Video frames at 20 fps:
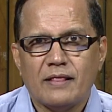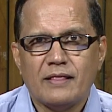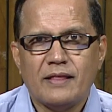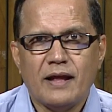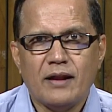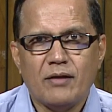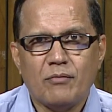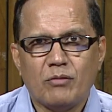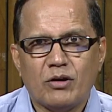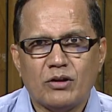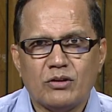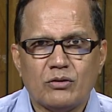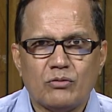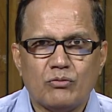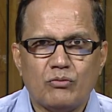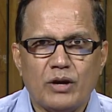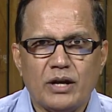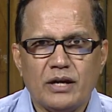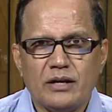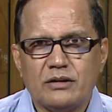Then mother
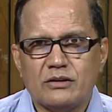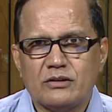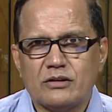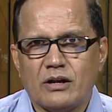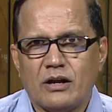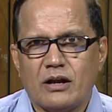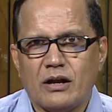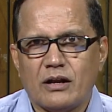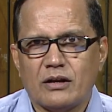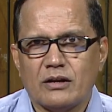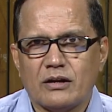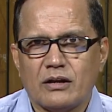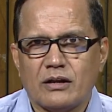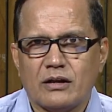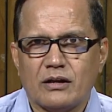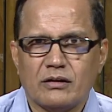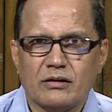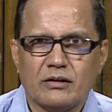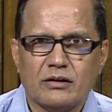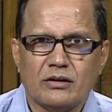went
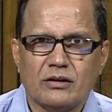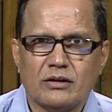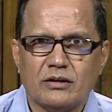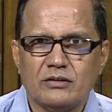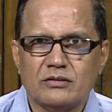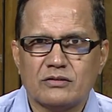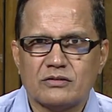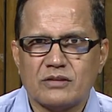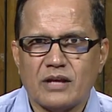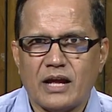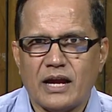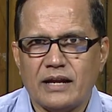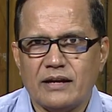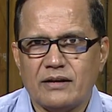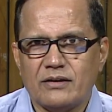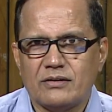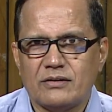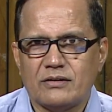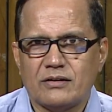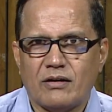
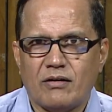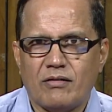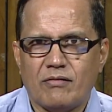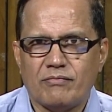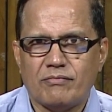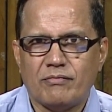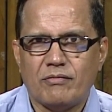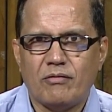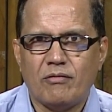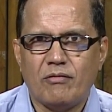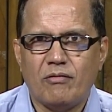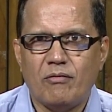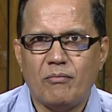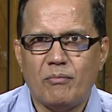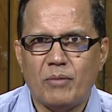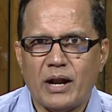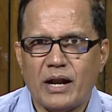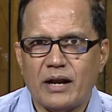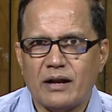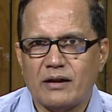inside of
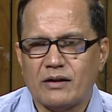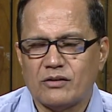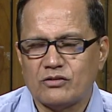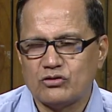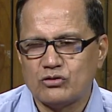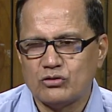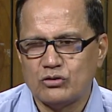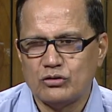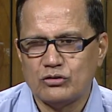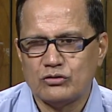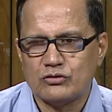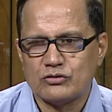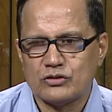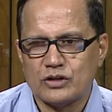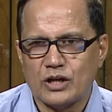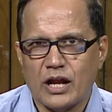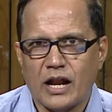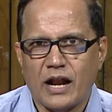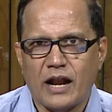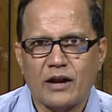home and
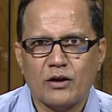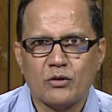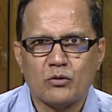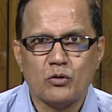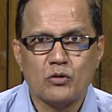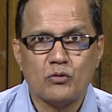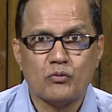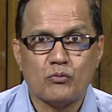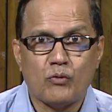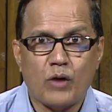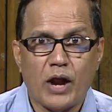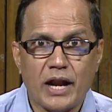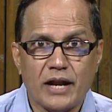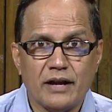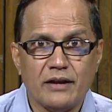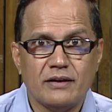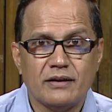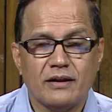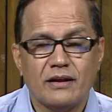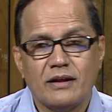searched and could
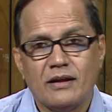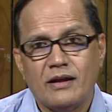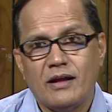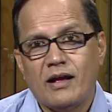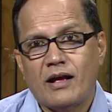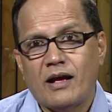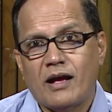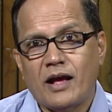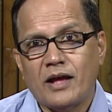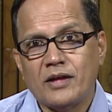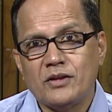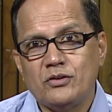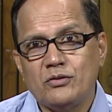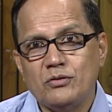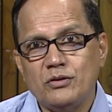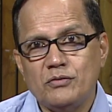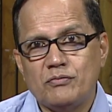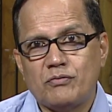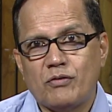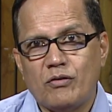find a
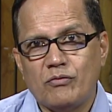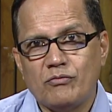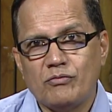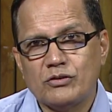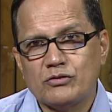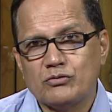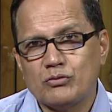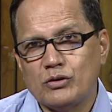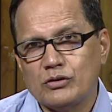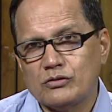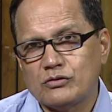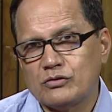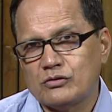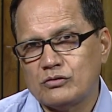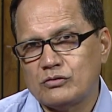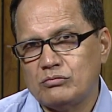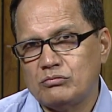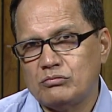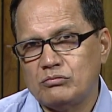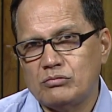uniform which
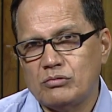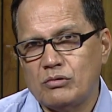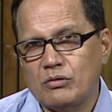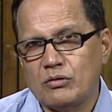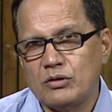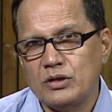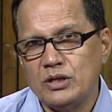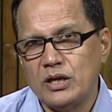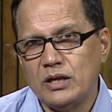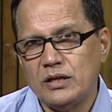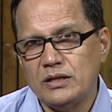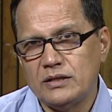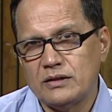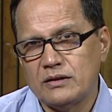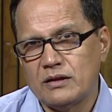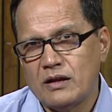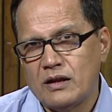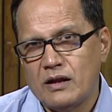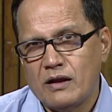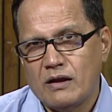was really